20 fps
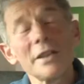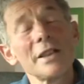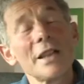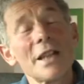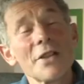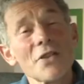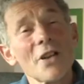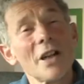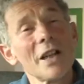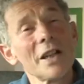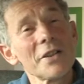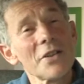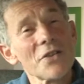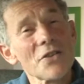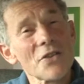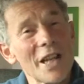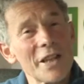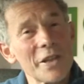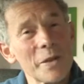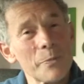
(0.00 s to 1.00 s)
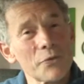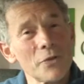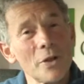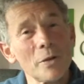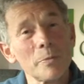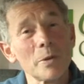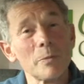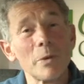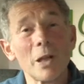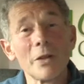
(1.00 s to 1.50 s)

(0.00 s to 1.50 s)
yes, I understand the problem.